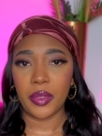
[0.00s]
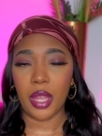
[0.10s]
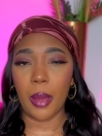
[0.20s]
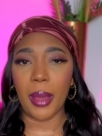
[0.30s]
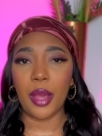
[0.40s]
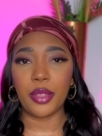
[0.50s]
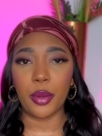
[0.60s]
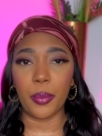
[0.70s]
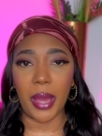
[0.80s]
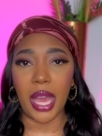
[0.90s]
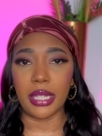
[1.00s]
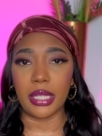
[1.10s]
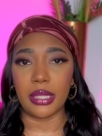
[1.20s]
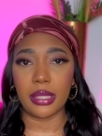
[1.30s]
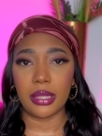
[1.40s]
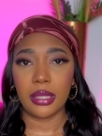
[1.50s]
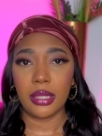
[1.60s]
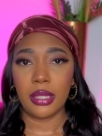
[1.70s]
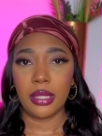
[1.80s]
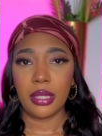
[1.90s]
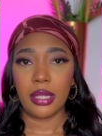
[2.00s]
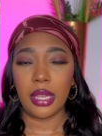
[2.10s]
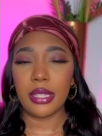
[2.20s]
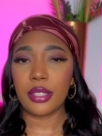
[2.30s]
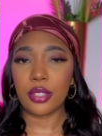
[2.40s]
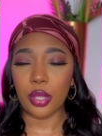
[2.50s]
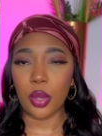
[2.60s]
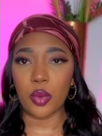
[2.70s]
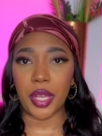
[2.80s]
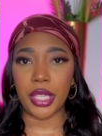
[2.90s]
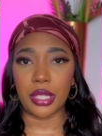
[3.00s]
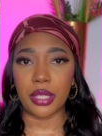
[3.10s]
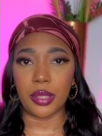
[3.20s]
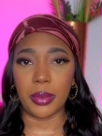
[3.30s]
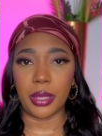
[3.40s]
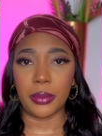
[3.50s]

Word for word: about their bodies. And it's so crazy to me